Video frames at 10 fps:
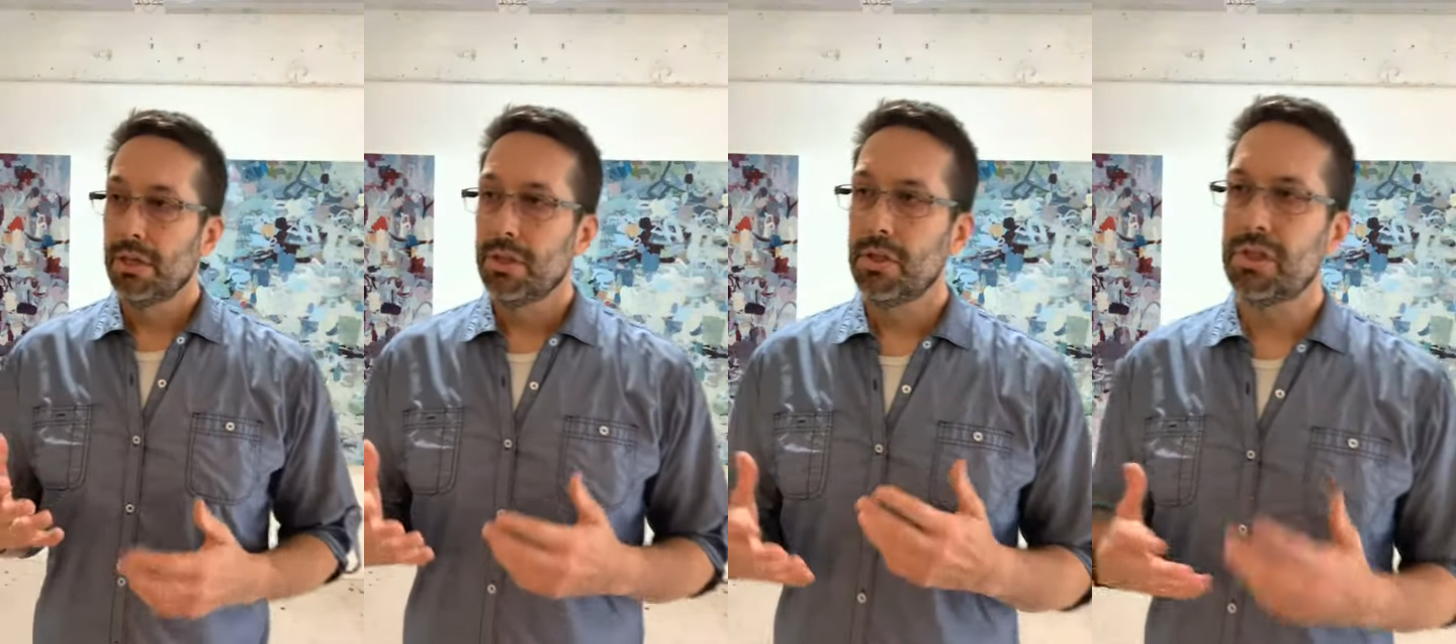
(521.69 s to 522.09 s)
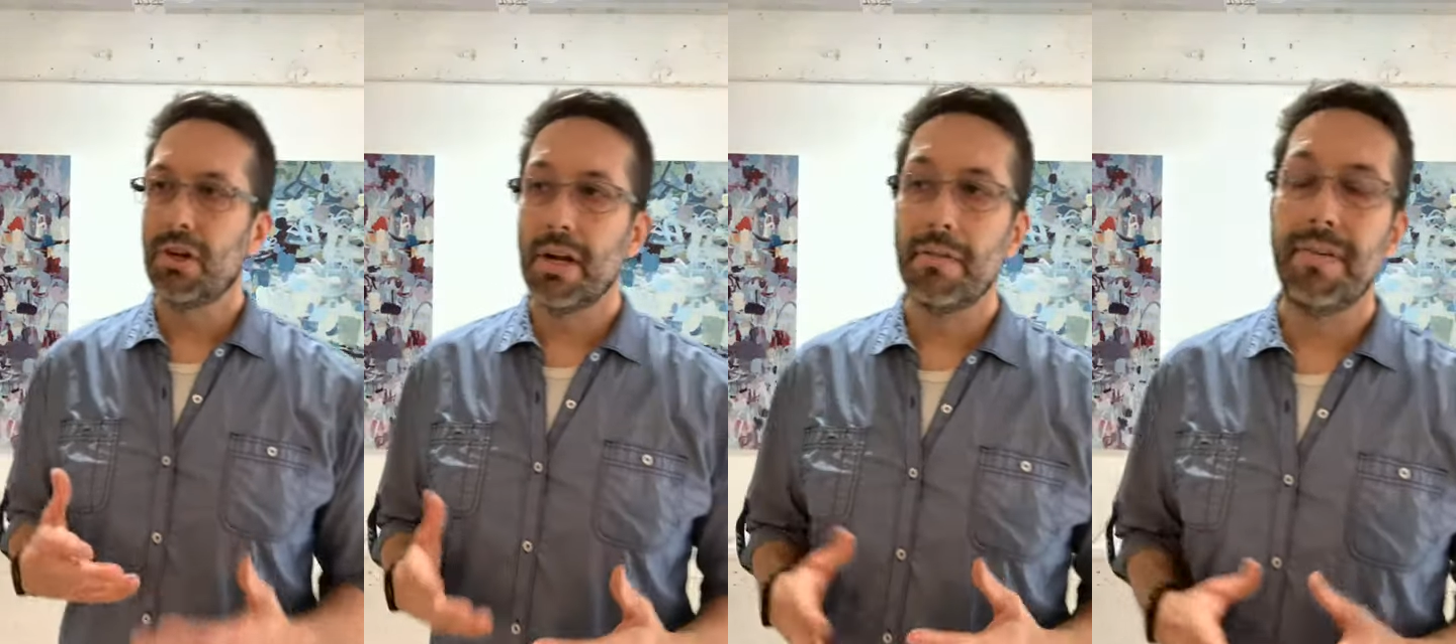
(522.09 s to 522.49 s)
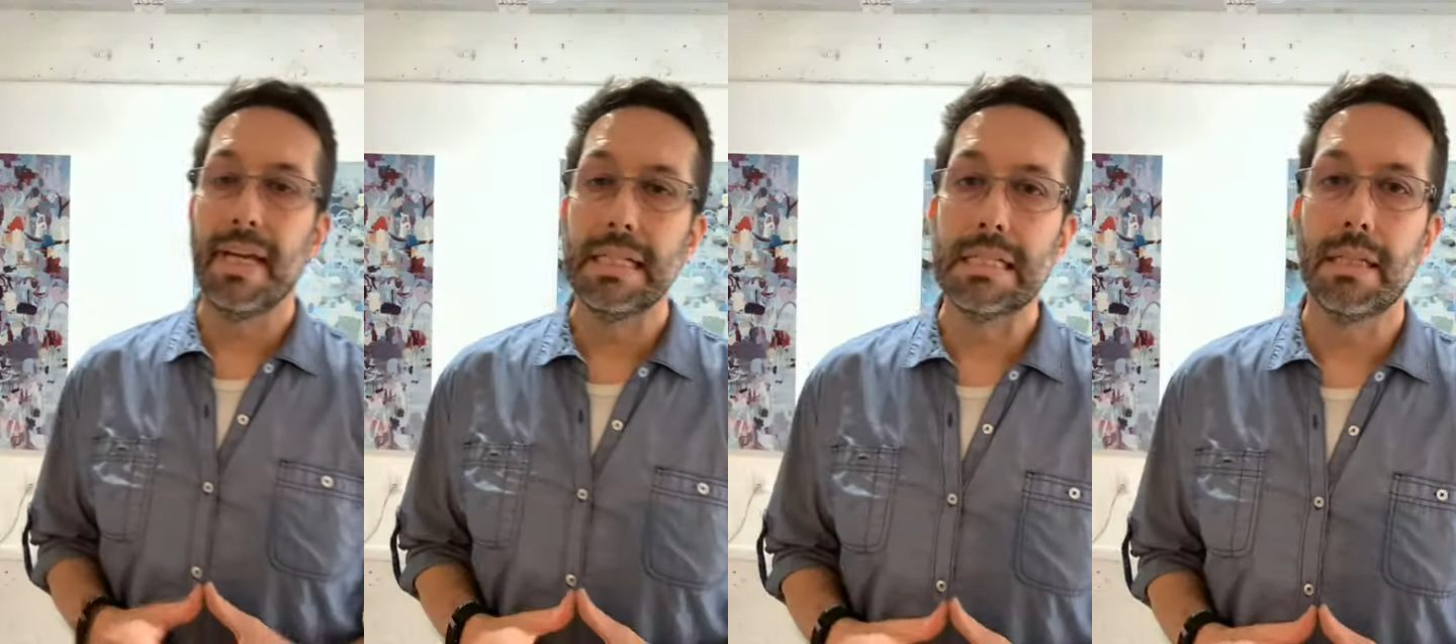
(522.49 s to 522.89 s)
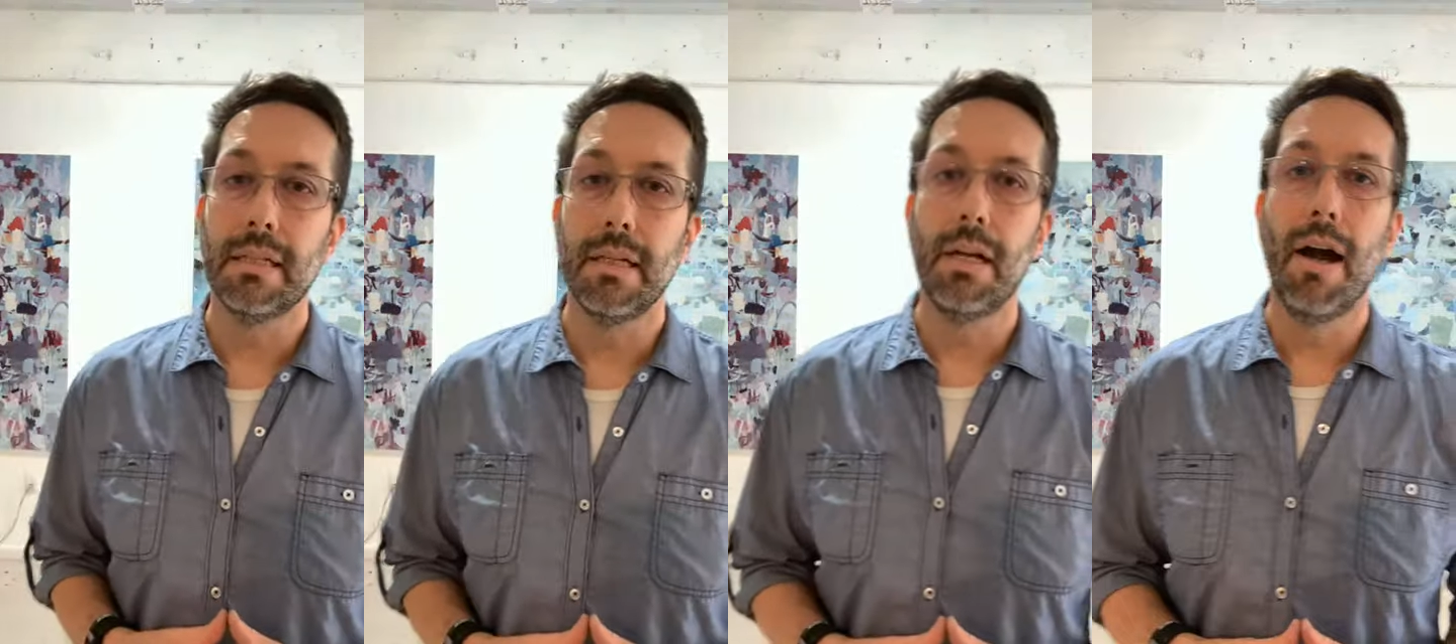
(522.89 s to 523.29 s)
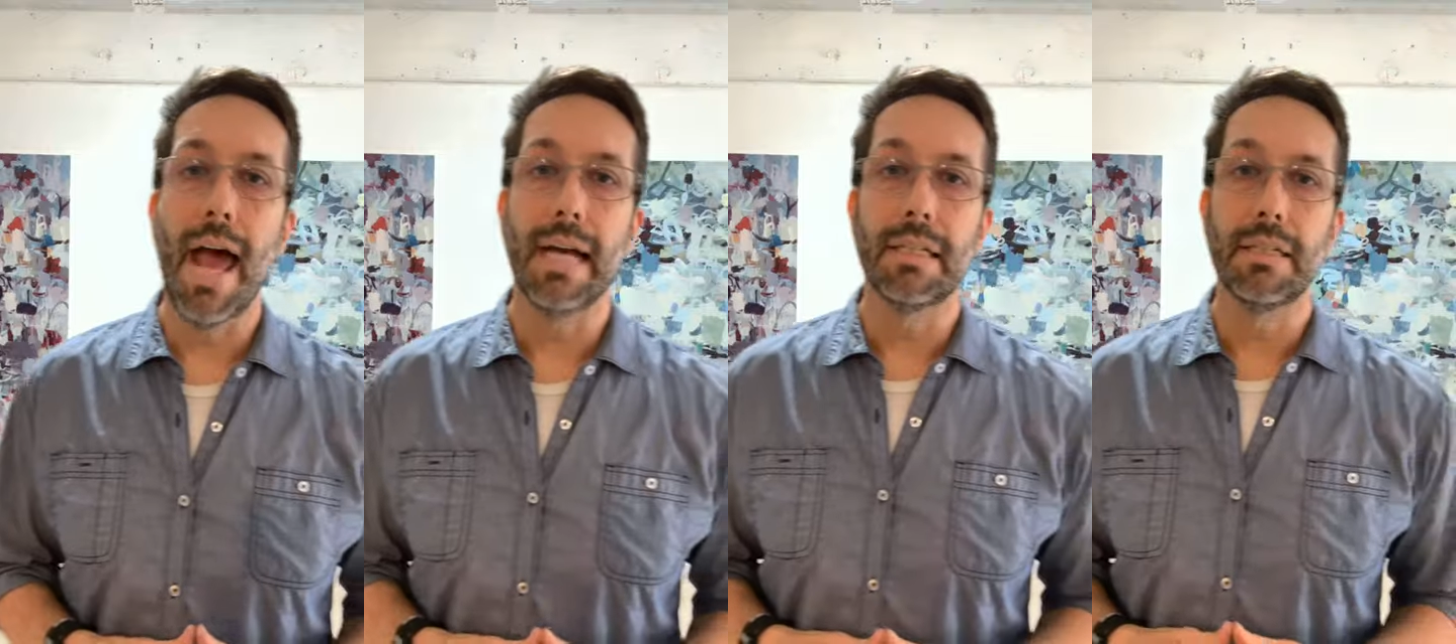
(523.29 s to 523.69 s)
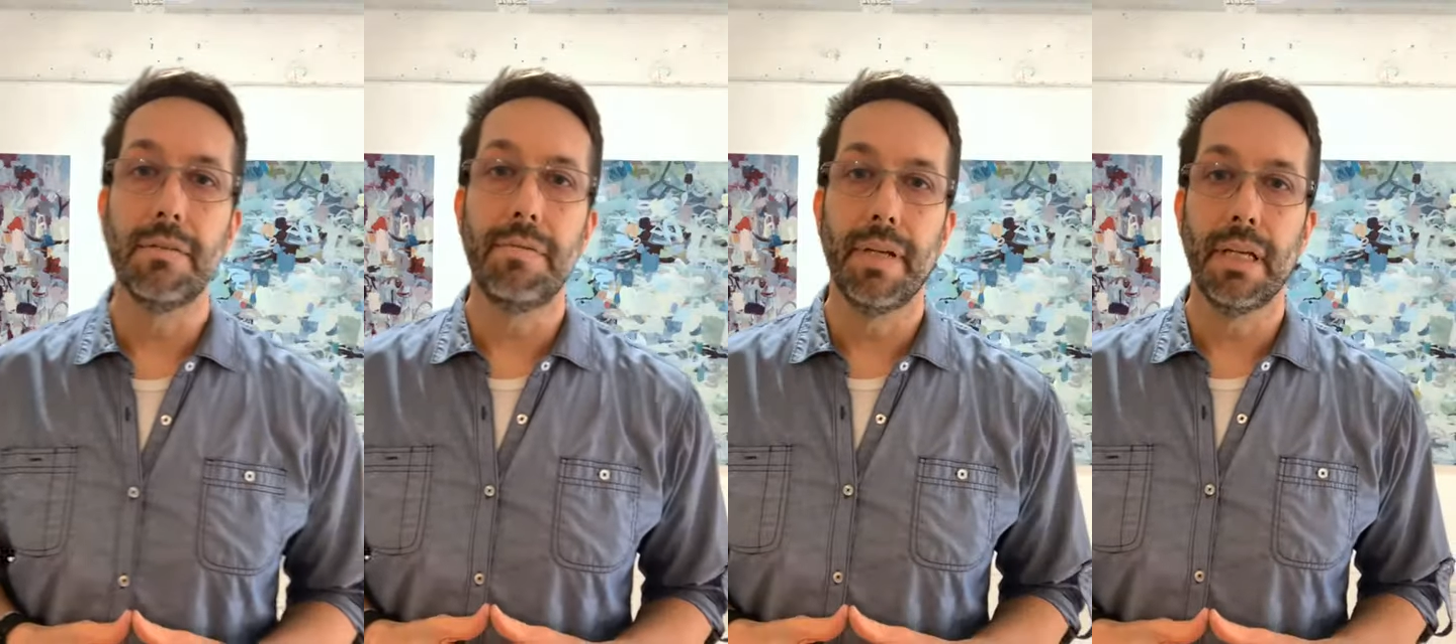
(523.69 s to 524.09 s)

user interface and interactive